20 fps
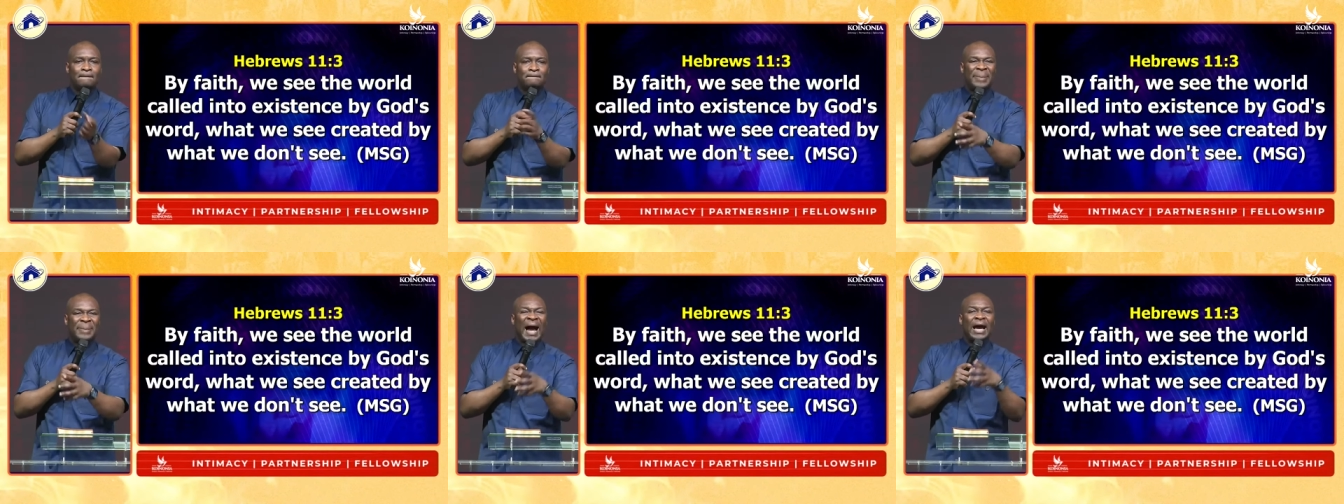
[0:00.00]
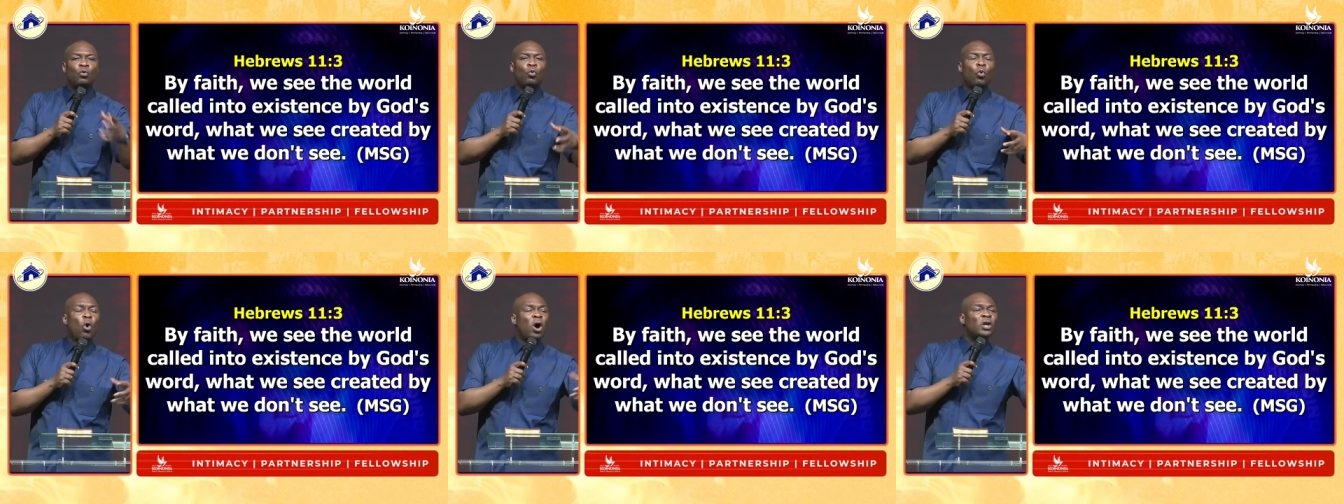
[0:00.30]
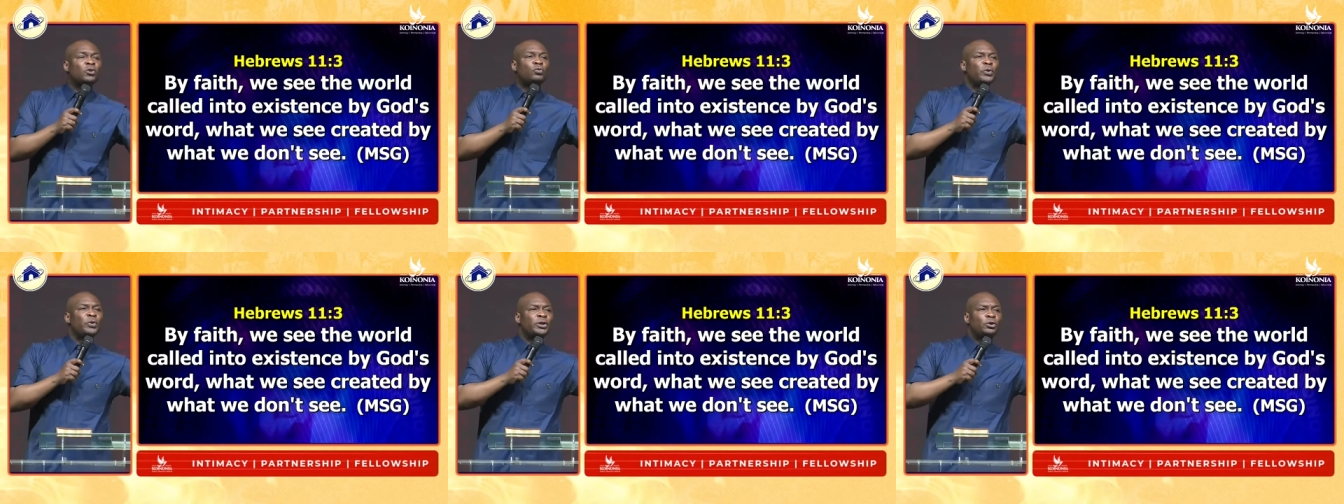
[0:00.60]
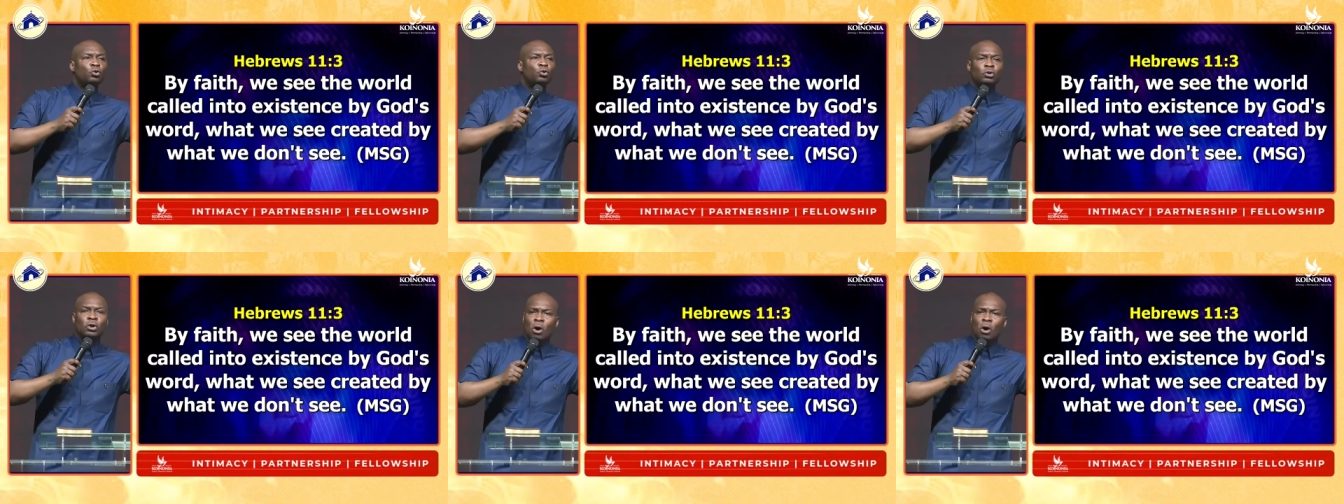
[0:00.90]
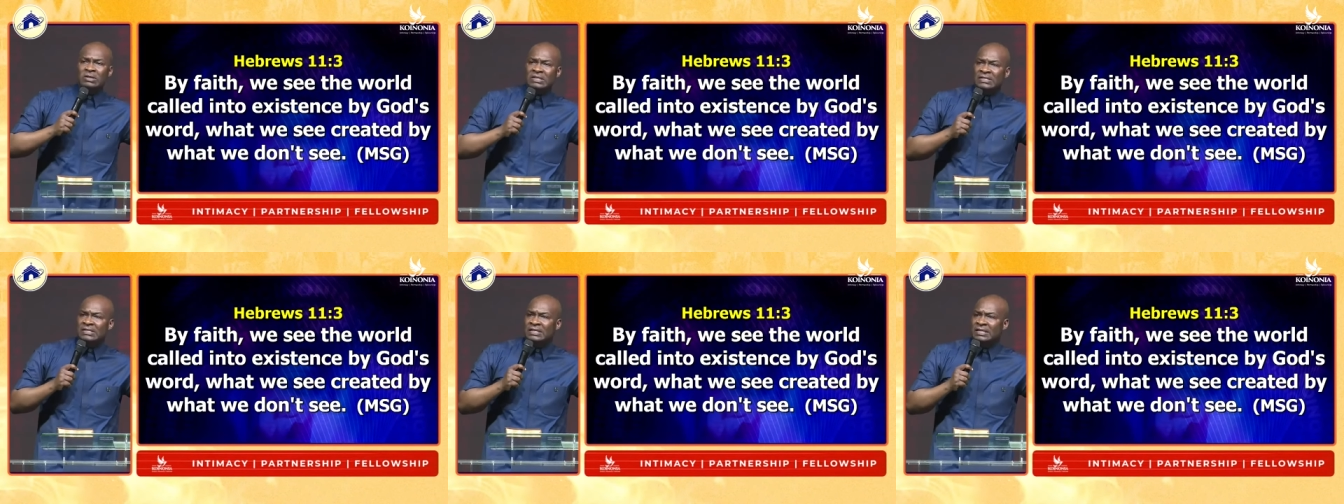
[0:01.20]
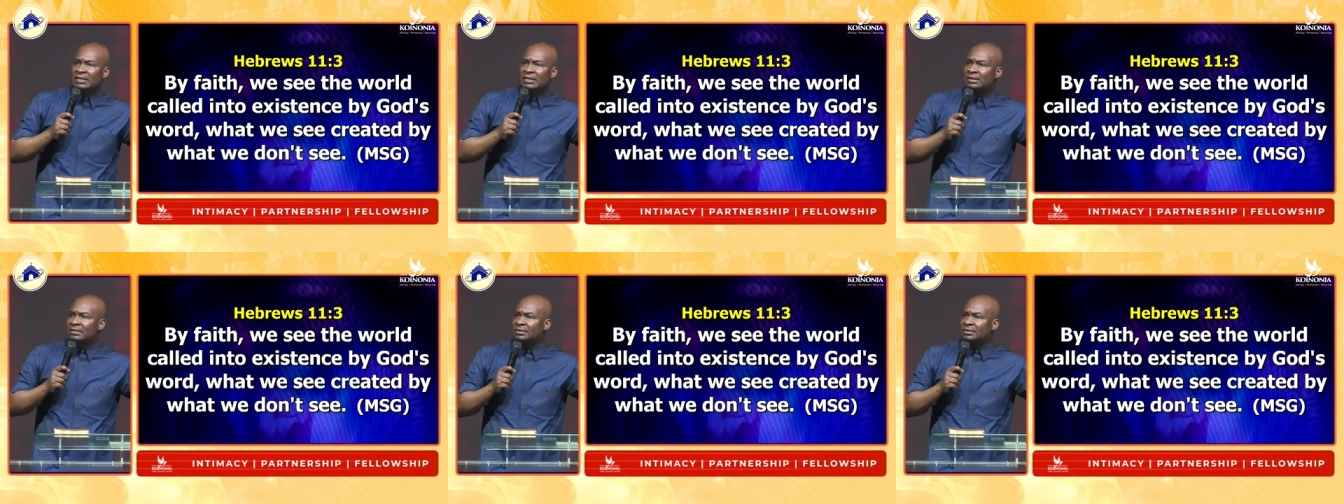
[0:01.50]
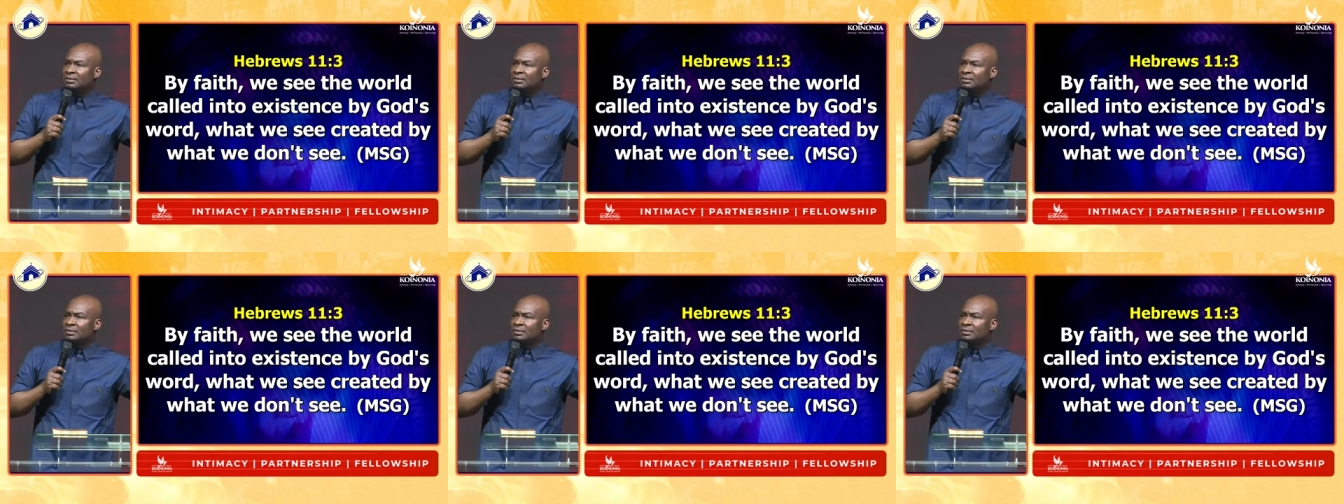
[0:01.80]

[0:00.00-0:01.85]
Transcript: by what we do not see.